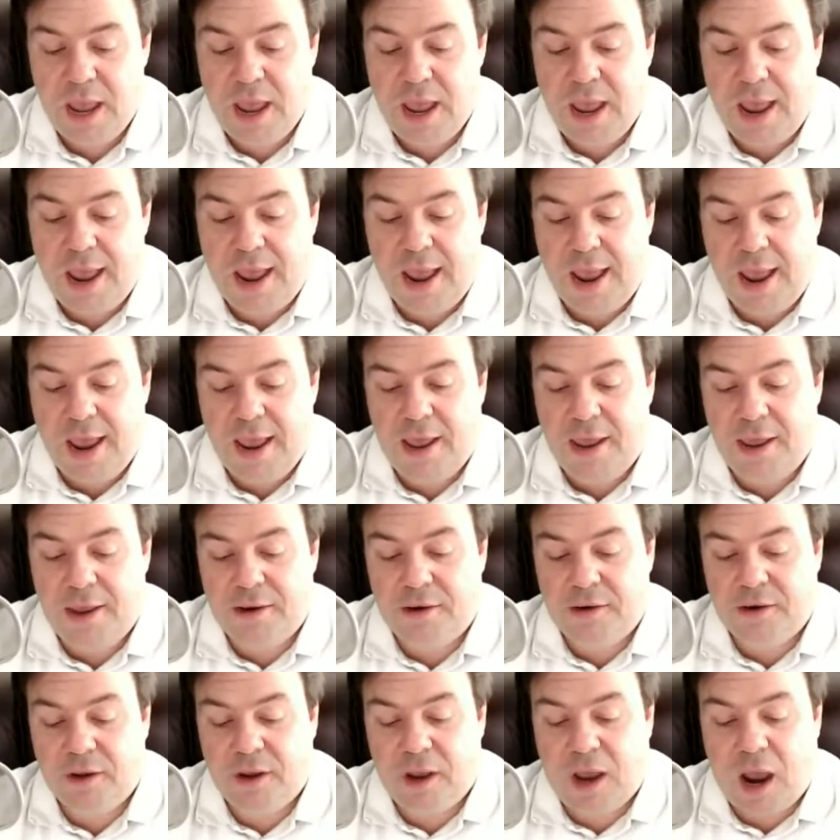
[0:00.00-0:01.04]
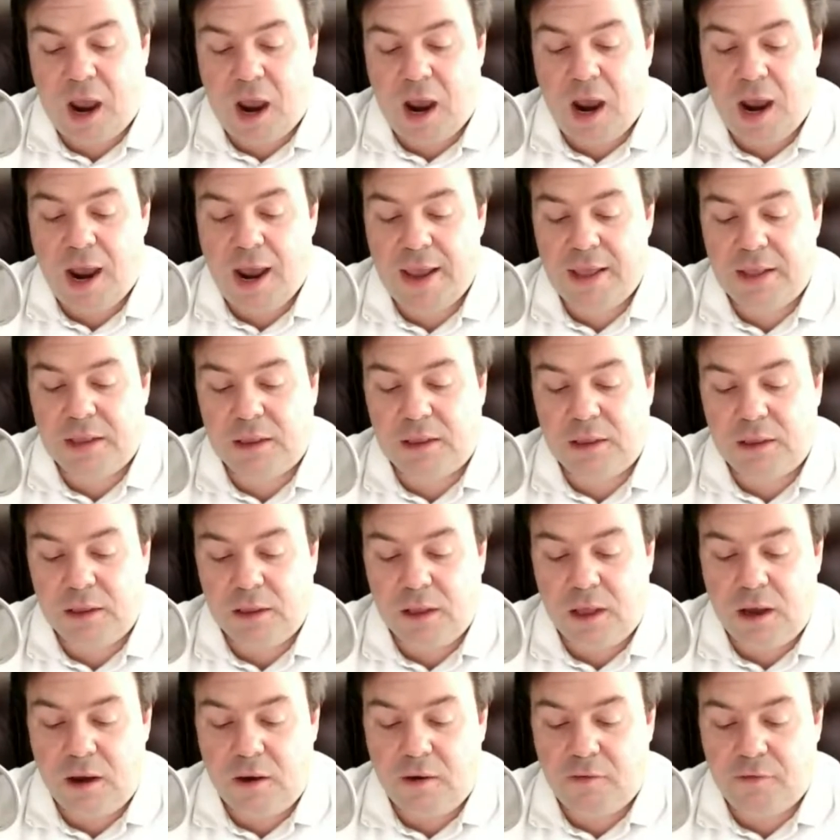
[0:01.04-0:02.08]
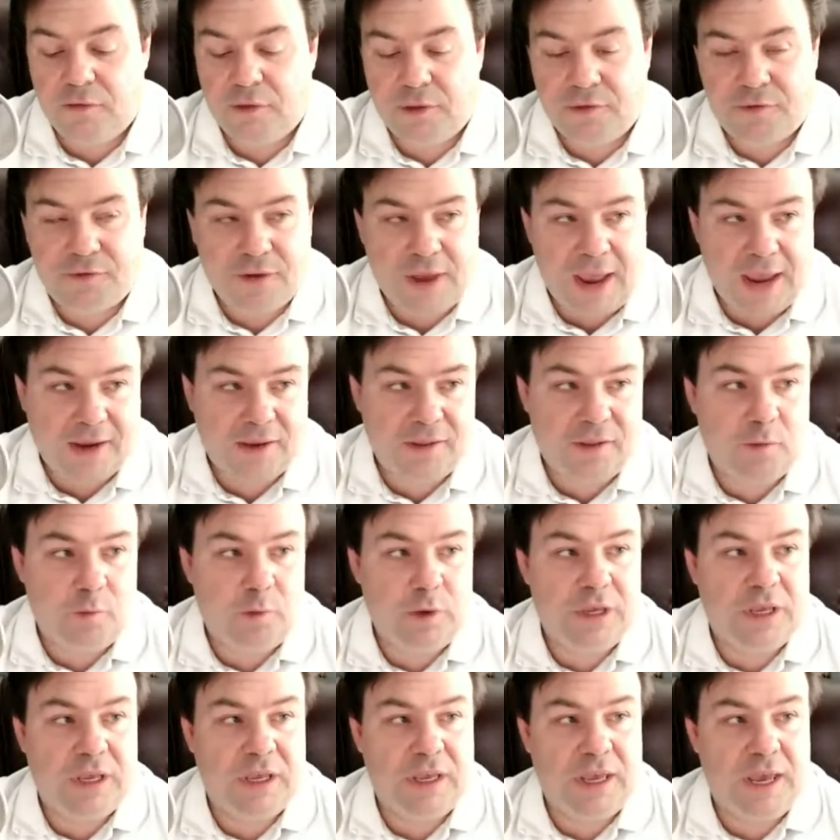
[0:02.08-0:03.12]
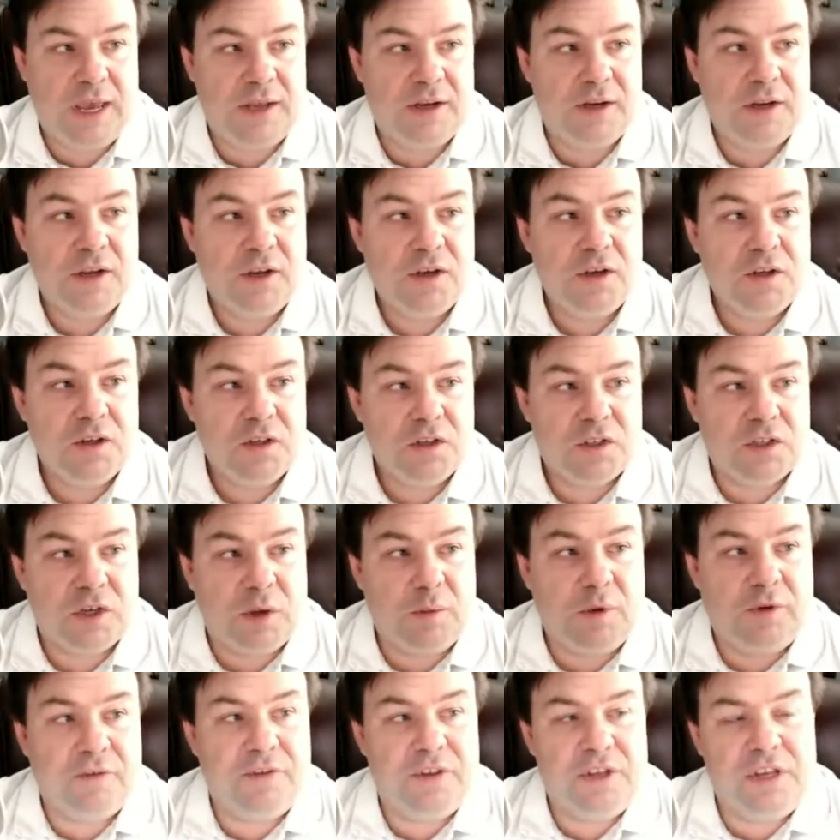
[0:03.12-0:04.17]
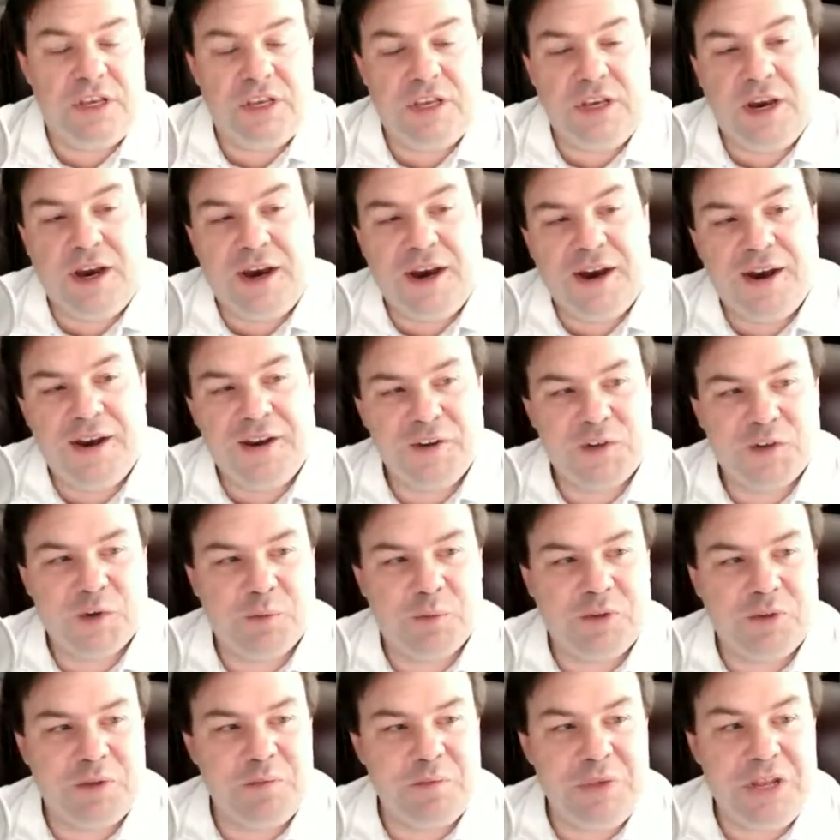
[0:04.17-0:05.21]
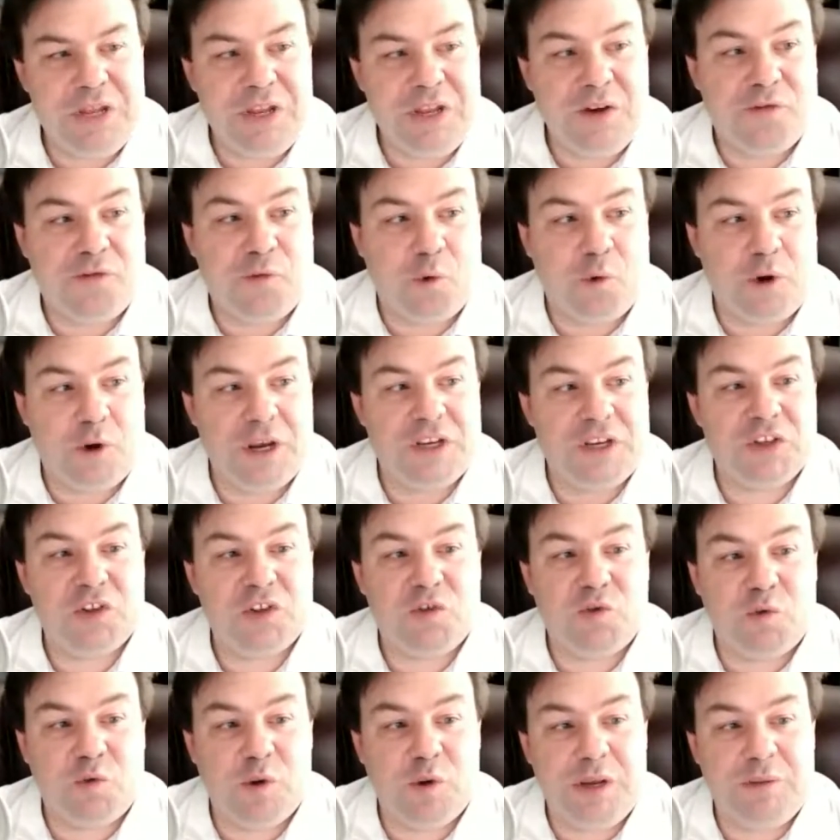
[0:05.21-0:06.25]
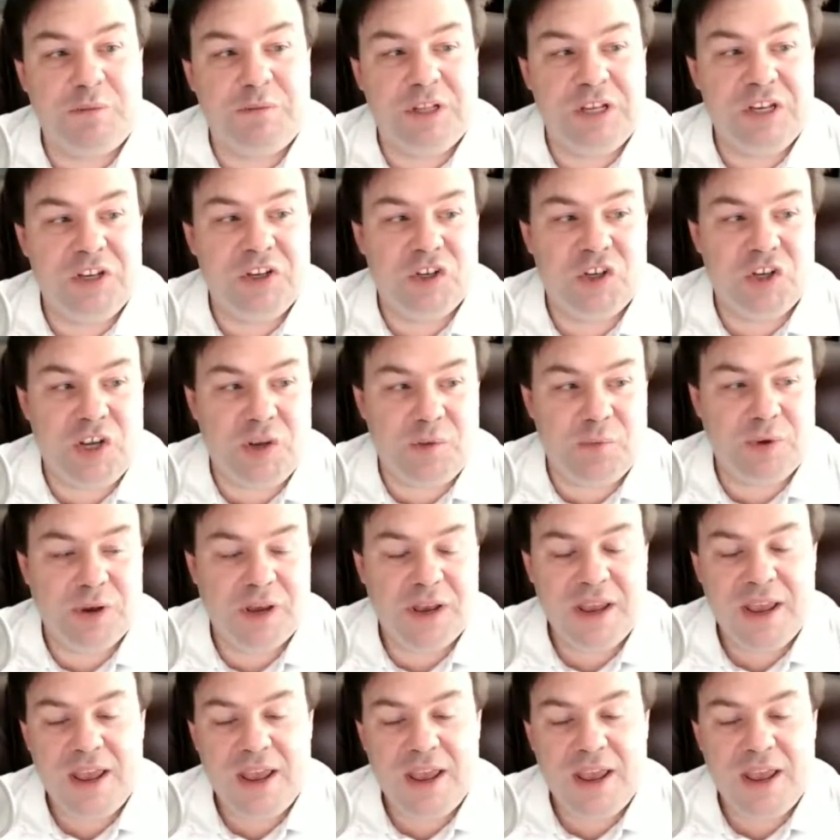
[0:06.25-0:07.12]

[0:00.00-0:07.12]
and I love the fact that we can get some of the media for extremely cheap,